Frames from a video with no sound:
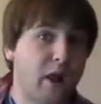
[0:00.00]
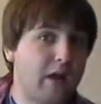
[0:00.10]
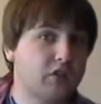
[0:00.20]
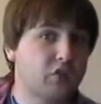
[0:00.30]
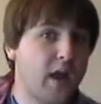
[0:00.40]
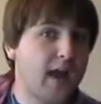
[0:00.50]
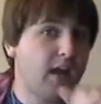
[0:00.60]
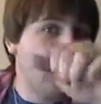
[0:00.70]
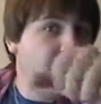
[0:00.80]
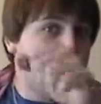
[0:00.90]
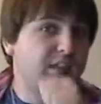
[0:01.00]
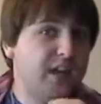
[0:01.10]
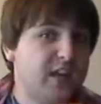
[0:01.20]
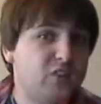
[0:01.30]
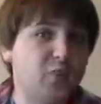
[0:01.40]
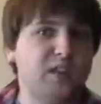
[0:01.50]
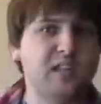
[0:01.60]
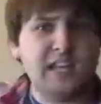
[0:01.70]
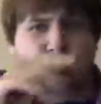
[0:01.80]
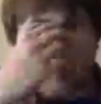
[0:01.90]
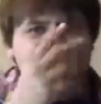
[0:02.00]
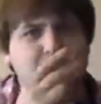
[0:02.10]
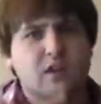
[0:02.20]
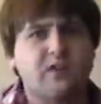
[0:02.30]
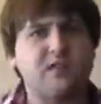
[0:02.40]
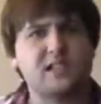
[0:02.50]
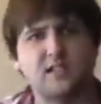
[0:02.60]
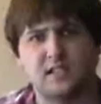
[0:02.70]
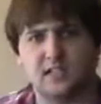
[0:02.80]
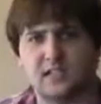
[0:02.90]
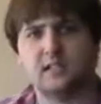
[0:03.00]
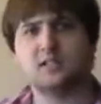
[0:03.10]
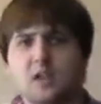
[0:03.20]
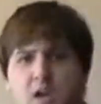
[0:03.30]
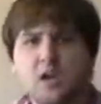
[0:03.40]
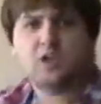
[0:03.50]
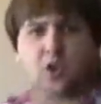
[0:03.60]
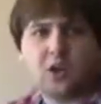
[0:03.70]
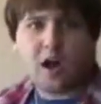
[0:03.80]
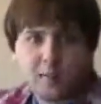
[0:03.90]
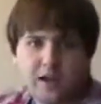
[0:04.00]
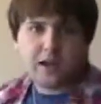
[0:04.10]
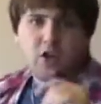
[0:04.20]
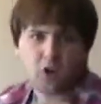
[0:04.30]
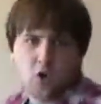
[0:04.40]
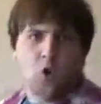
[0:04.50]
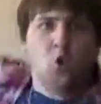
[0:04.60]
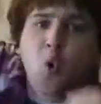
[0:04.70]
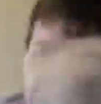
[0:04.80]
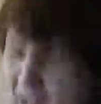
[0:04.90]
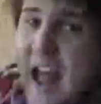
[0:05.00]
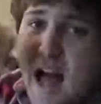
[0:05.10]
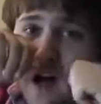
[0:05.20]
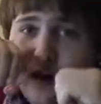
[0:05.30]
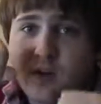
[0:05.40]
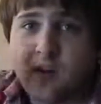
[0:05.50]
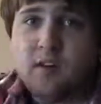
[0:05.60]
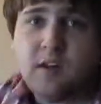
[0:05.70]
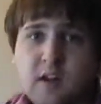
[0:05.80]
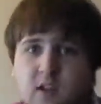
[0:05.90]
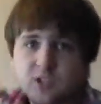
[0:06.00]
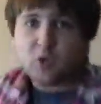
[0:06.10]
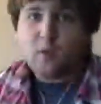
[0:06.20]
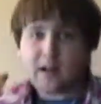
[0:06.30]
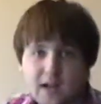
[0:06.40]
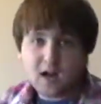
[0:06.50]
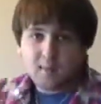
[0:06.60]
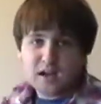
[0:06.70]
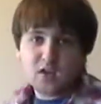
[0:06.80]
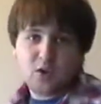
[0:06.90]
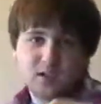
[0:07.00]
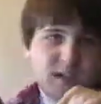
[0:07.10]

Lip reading: round strike and then hit you with a lead. Watch how convincing this is. So you come in and you're, pow! So when I come in, you can